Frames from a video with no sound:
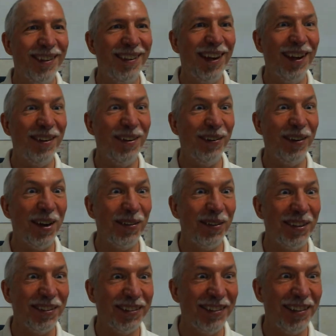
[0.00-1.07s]
I know I
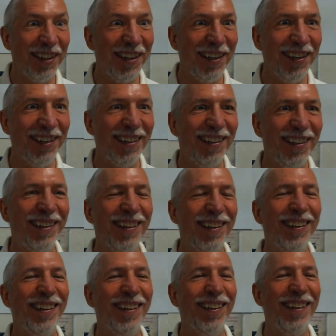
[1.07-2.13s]
will today.
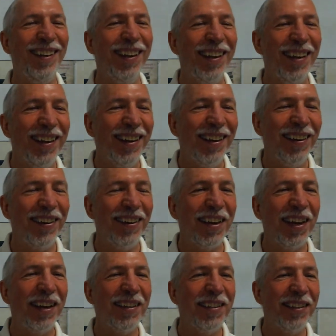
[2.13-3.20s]

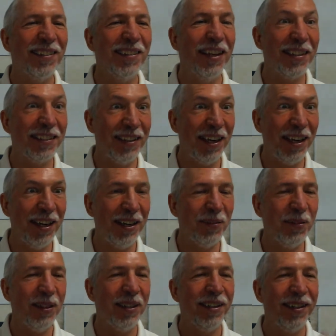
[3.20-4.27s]
Okay, until next
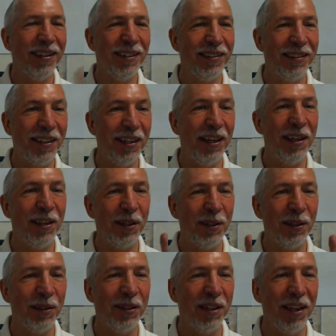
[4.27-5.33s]
time, see
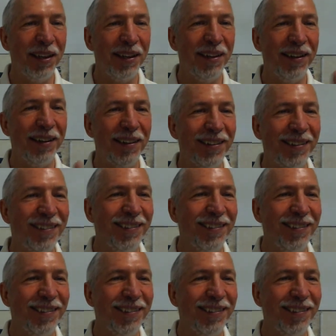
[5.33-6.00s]
you later.